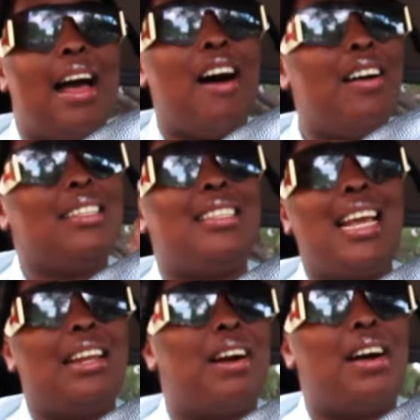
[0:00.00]
honestly,
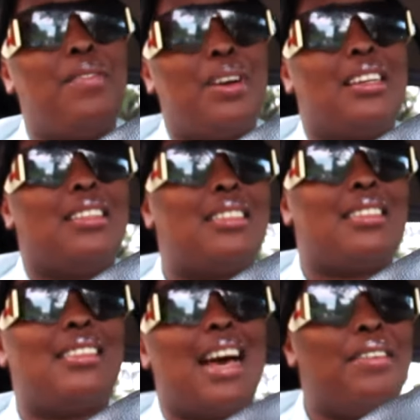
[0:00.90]
I don't
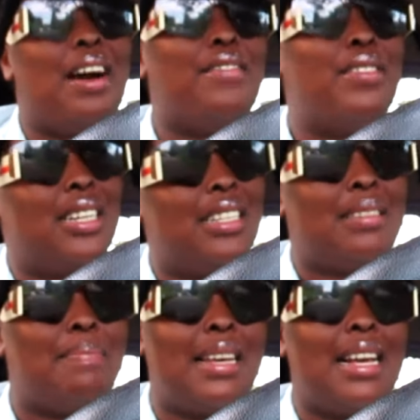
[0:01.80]
have
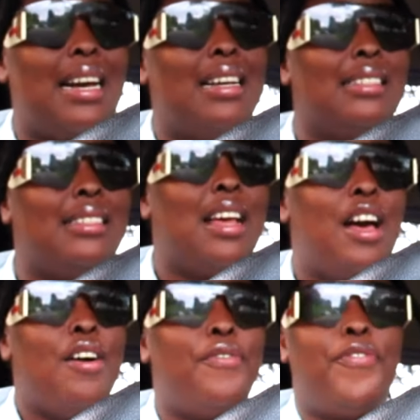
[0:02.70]
words, because
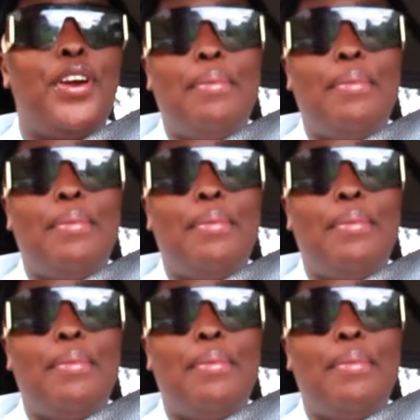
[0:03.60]
for